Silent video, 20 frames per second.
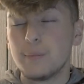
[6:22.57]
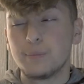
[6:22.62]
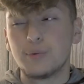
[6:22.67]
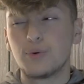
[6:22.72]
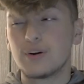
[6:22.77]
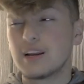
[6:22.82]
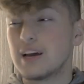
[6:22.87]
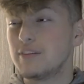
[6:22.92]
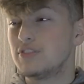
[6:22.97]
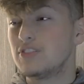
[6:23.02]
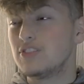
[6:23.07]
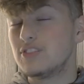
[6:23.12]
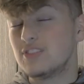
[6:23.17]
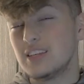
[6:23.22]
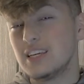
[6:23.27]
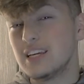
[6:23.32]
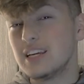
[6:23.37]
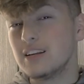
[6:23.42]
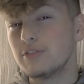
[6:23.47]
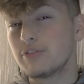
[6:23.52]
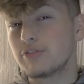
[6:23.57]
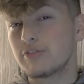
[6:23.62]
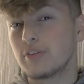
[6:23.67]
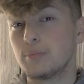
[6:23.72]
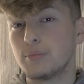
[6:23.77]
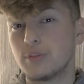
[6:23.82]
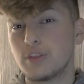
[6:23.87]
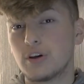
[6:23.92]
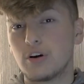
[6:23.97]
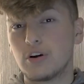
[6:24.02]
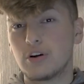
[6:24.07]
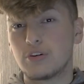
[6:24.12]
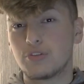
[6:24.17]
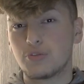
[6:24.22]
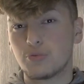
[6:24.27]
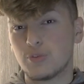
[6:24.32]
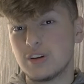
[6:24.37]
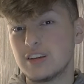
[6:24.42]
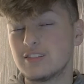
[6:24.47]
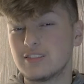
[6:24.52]
But what I've seen from their
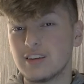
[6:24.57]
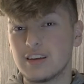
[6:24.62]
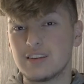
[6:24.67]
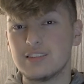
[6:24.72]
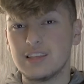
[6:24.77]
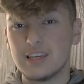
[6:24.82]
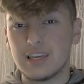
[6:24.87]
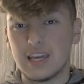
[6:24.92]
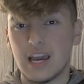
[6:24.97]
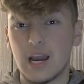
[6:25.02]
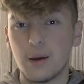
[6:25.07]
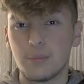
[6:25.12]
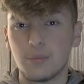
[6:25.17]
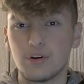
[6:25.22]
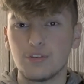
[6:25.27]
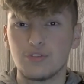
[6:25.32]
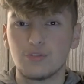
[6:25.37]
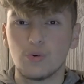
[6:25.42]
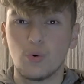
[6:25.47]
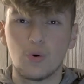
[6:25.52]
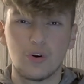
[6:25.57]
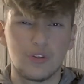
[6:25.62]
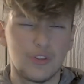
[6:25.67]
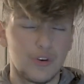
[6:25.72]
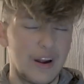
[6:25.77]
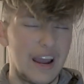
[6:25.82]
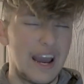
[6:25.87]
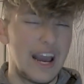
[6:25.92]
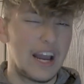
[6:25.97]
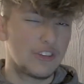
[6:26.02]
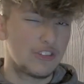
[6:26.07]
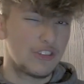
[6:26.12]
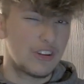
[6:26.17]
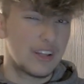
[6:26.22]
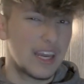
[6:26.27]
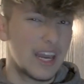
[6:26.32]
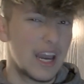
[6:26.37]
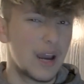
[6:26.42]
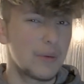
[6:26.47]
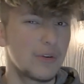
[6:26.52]
360 cameras or their
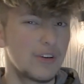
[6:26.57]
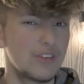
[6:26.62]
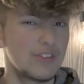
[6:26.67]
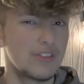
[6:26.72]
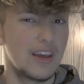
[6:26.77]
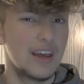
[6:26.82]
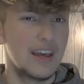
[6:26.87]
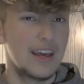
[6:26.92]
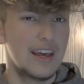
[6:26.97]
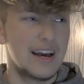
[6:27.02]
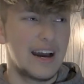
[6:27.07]
action cameras,